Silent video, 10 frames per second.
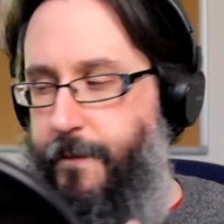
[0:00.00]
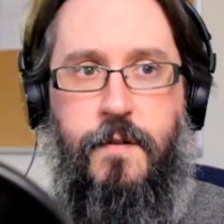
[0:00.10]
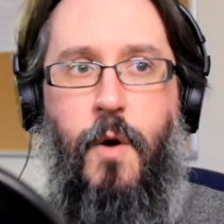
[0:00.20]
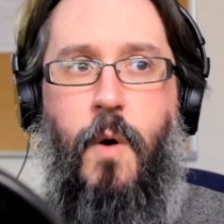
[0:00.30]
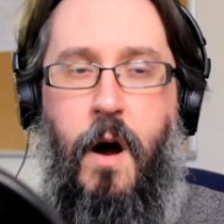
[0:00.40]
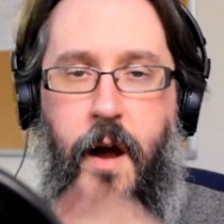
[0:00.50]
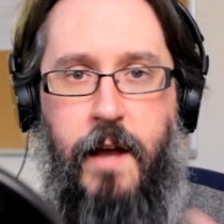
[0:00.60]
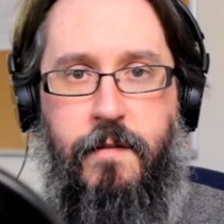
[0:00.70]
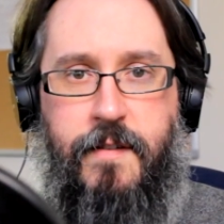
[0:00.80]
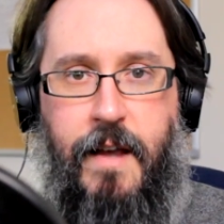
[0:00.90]
So
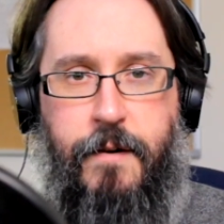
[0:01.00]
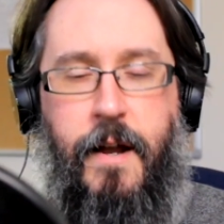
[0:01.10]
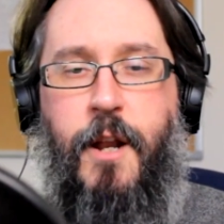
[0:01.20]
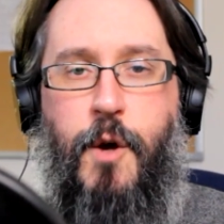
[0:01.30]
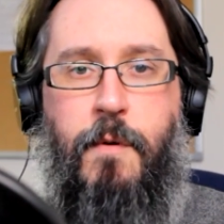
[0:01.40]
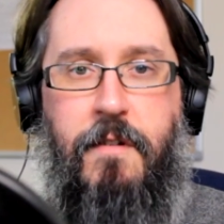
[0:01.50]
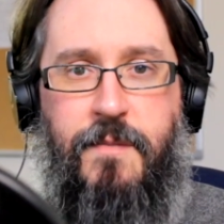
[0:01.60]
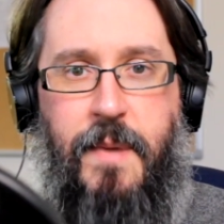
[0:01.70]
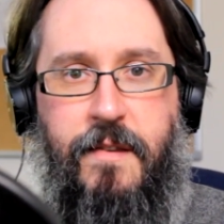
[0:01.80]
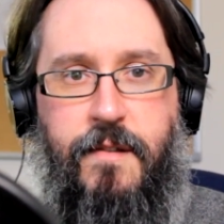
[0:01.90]
hire a soundie. I know we're
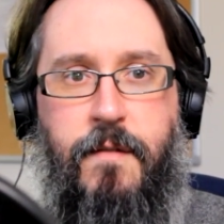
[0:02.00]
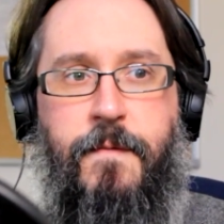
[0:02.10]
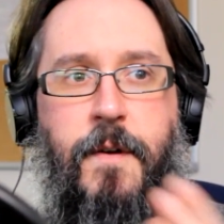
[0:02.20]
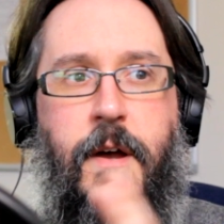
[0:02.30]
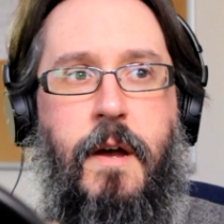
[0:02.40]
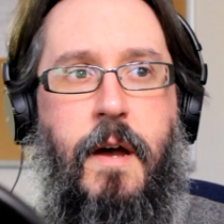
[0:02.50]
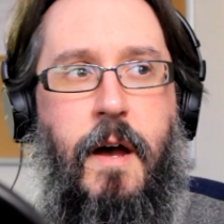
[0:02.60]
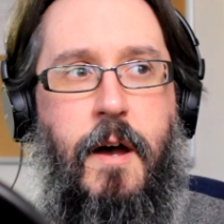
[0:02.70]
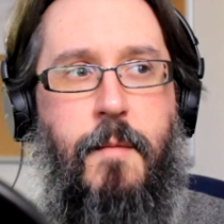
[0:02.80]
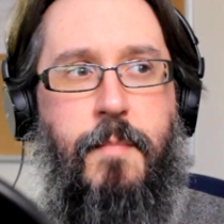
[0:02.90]
expensive,
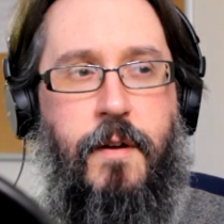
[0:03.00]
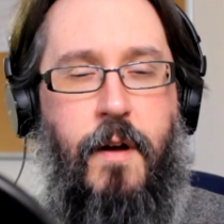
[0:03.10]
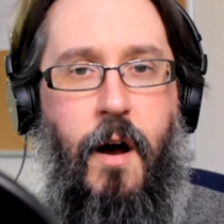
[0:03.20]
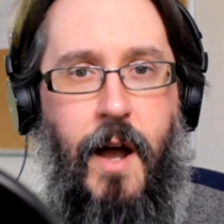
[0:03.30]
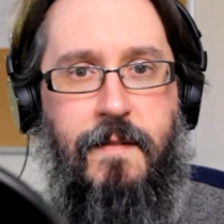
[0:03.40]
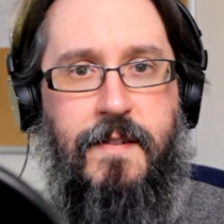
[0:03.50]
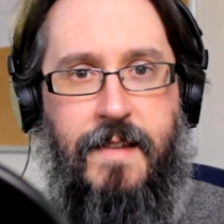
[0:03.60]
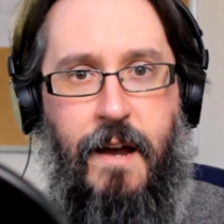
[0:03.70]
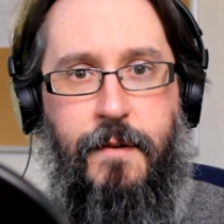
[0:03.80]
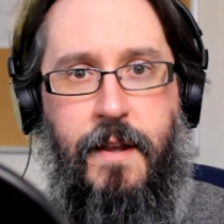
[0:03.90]
but hire a
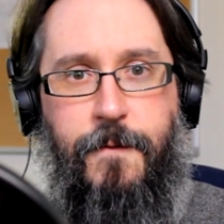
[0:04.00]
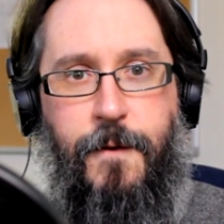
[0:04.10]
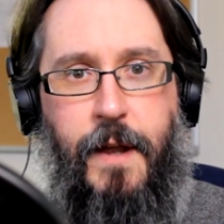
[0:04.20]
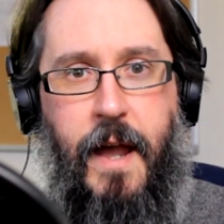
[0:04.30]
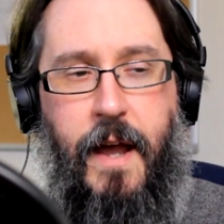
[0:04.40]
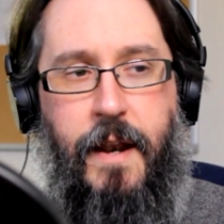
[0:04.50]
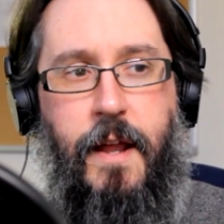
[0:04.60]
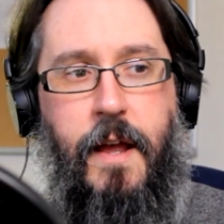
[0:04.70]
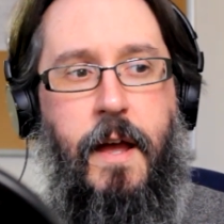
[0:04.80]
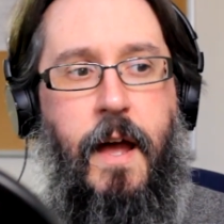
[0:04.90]
soundie if you can,
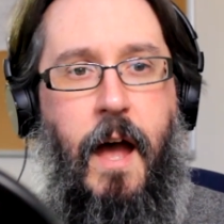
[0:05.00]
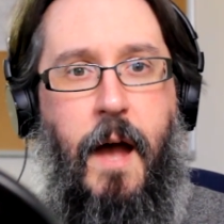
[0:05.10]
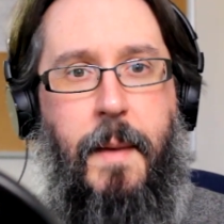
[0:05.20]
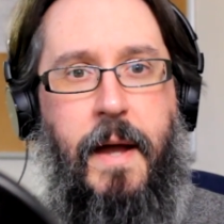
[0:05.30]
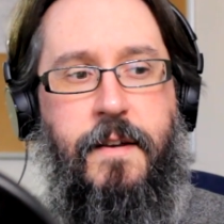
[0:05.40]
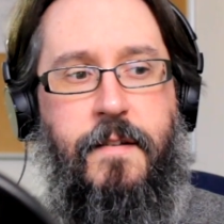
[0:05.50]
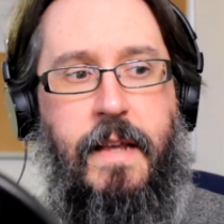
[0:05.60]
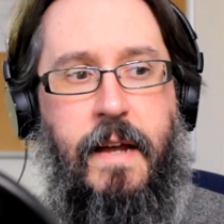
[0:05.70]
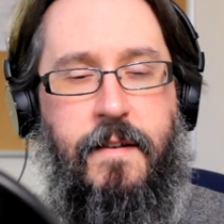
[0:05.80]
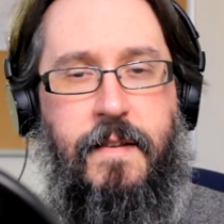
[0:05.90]
and
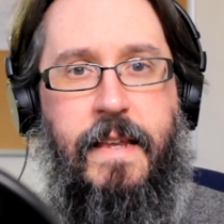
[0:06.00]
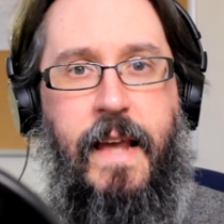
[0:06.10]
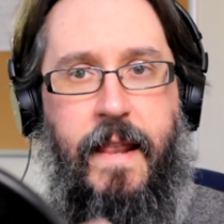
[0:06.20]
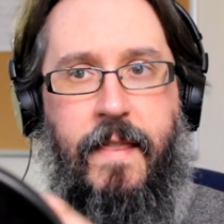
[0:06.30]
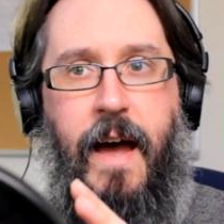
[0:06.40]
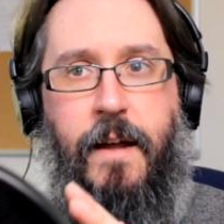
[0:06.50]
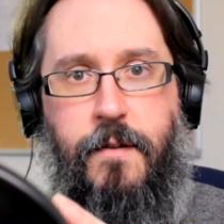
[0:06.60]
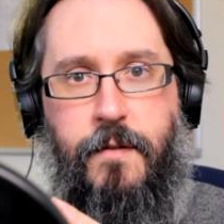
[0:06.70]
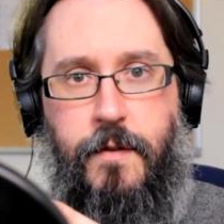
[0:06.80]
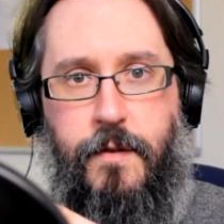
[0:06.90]
just get that
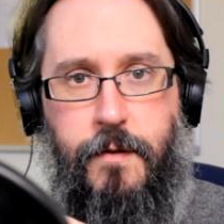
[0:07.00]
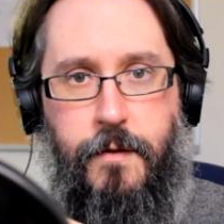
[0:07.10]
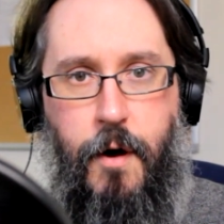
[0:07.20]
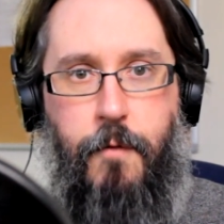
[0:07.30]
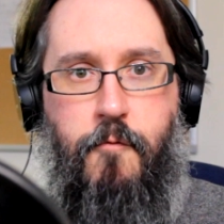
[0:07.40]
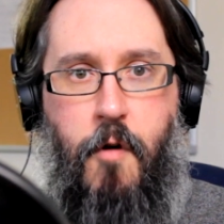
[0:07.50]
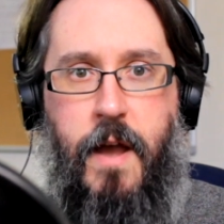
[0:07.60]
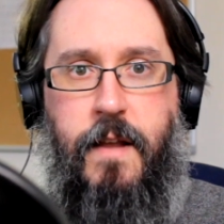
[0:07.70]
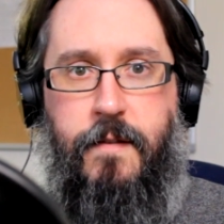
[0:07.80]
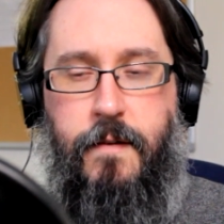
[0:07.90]
done
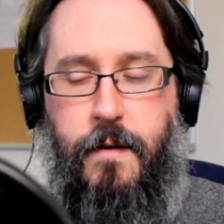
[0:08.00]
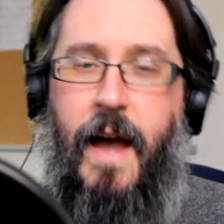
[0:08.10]
right.